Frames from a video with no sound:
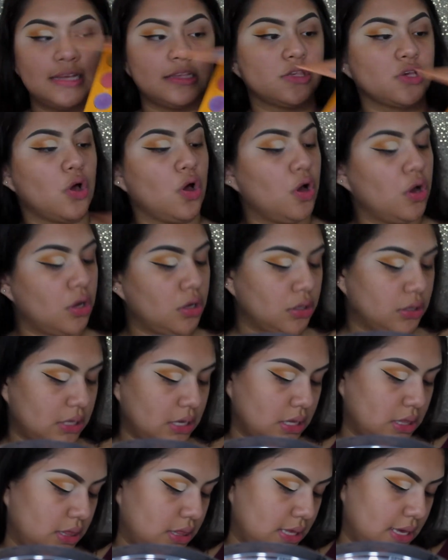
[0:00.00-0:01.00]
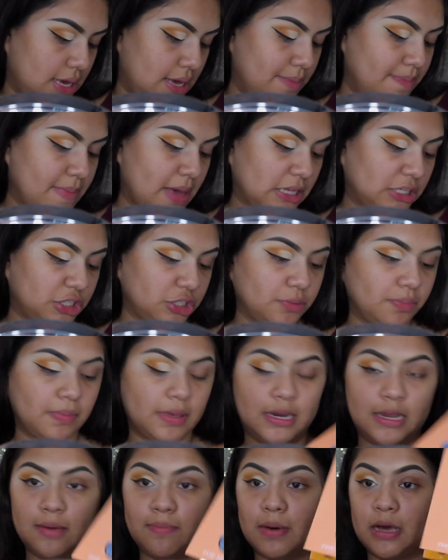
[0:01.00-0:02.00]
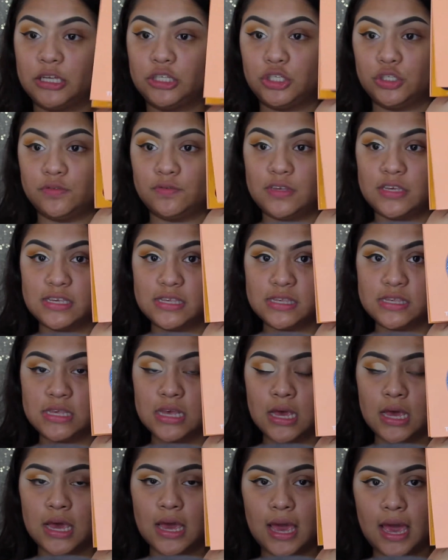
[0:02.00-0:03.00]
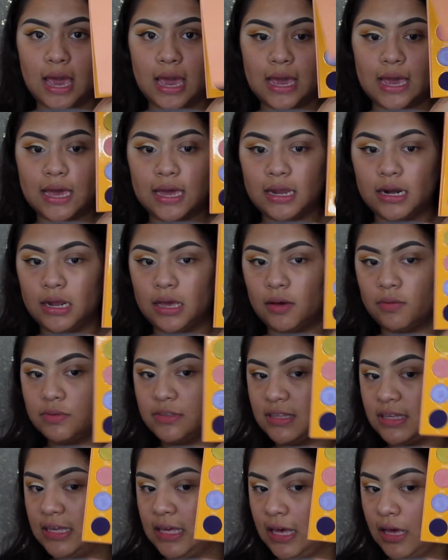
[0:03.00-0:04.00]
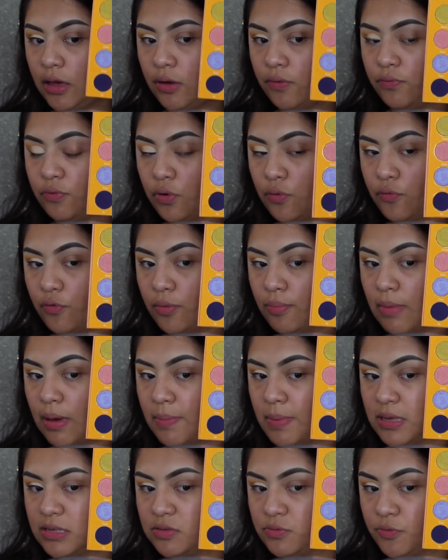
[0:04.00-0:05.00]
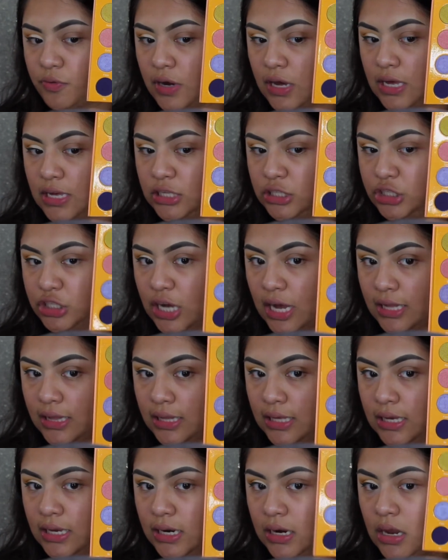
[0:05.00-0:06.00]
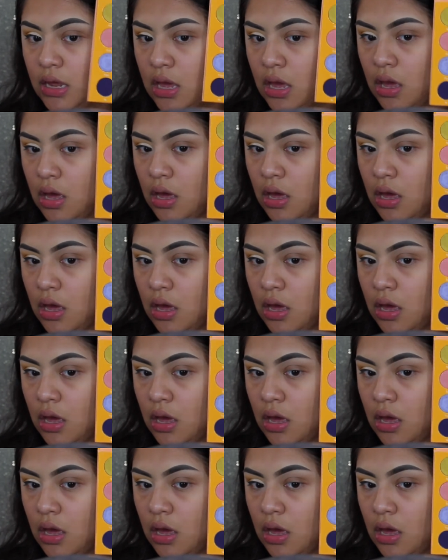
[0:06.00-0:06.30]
It's called the Magic Mini by Juvia's. And it was a gift from my best friend, Jacqueline.